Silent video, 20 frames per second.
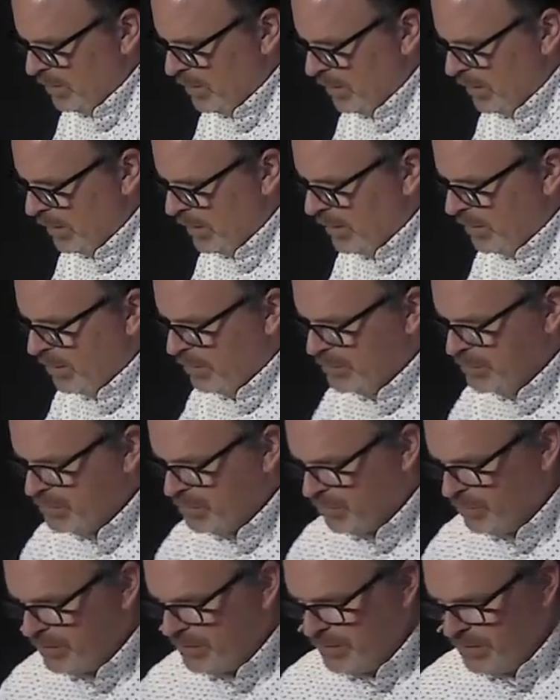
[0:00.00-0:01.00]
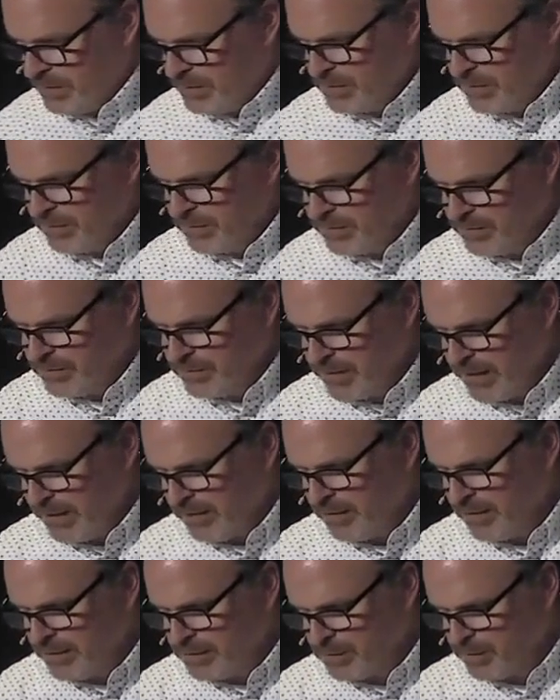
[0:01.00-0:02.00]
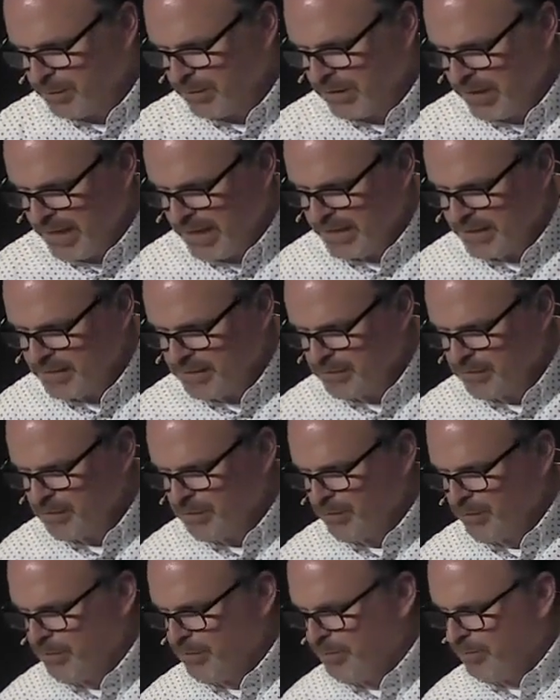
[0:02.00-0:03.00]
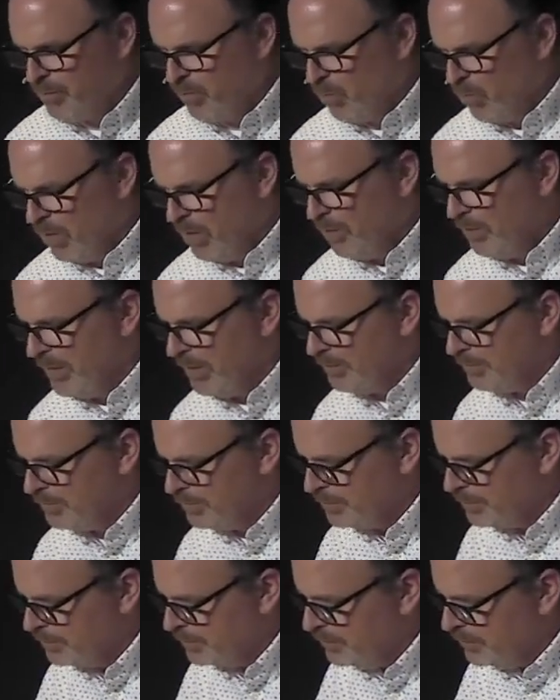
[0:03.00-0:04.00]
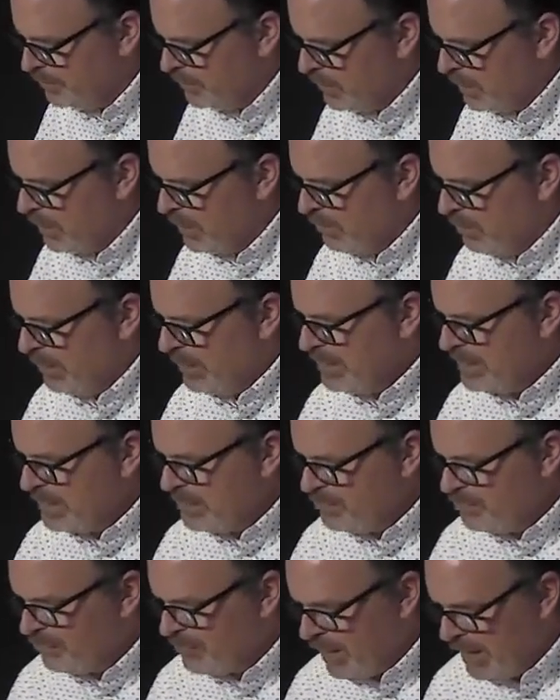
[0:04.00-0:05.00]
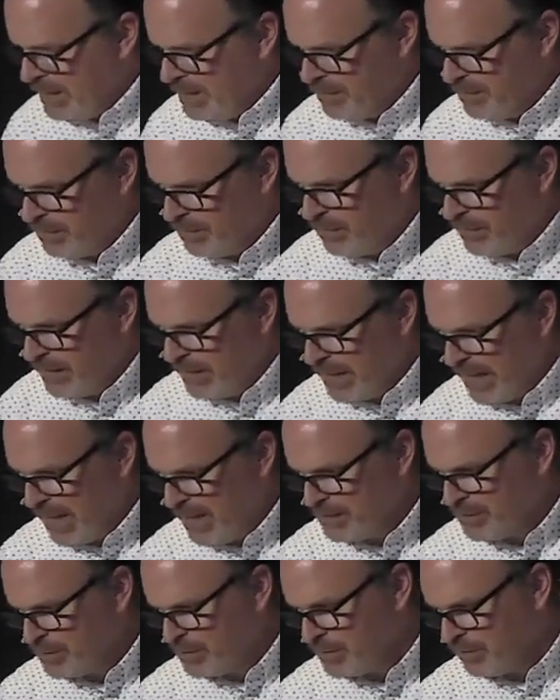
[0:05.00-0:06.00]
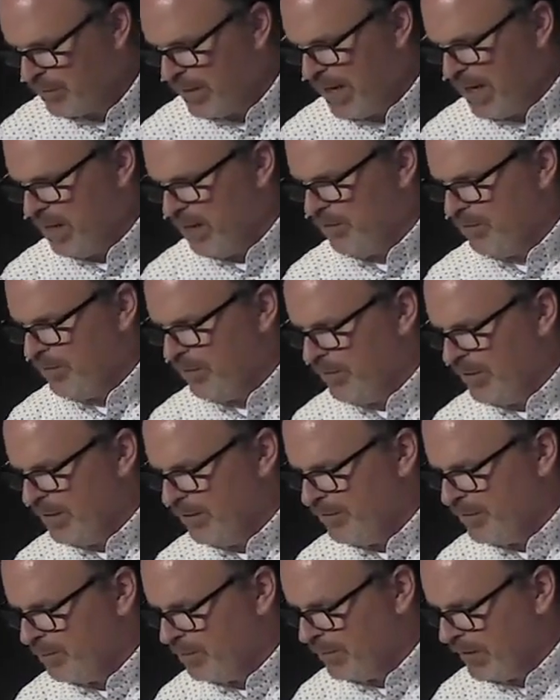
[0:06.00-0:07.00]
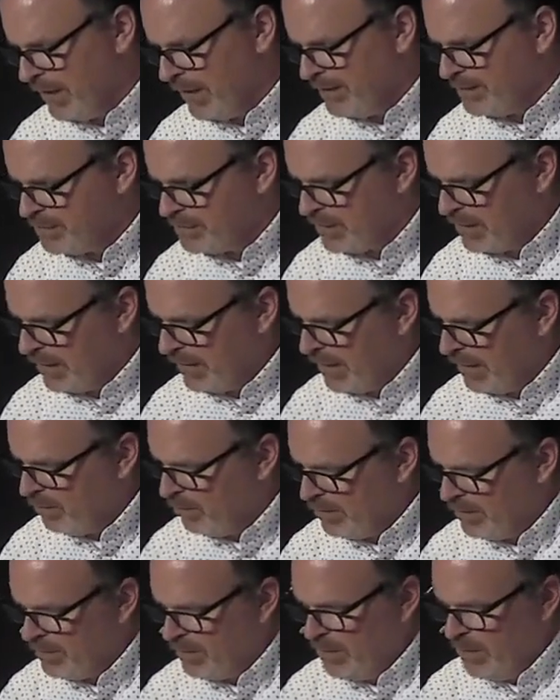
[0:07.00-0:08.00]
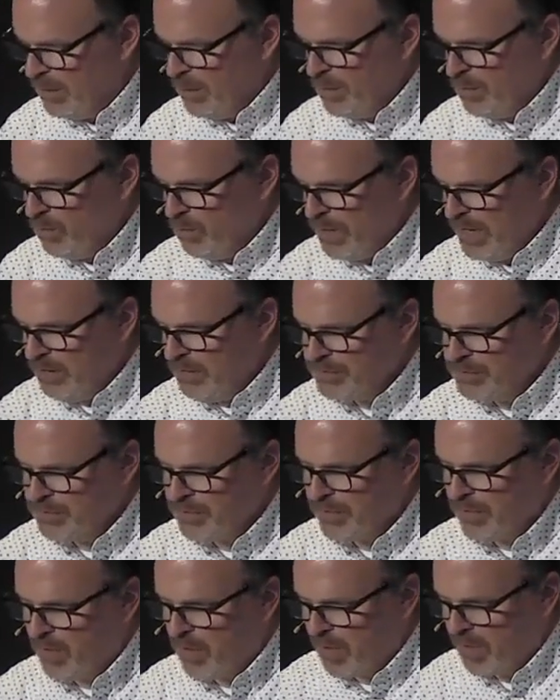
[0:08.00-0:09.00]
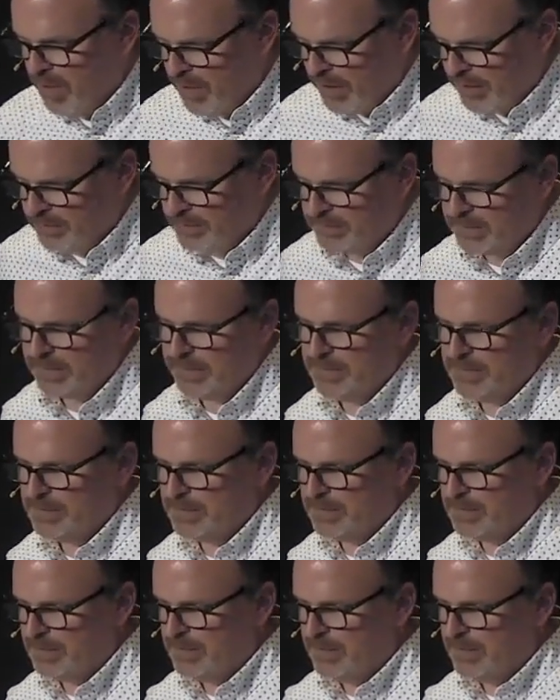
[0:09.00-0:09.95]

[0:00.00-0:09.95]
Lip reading: And he goes to take this pledge to the woman, but he didn't find her. Then he asked around the men of the place, saying, "Hey, where's the harlot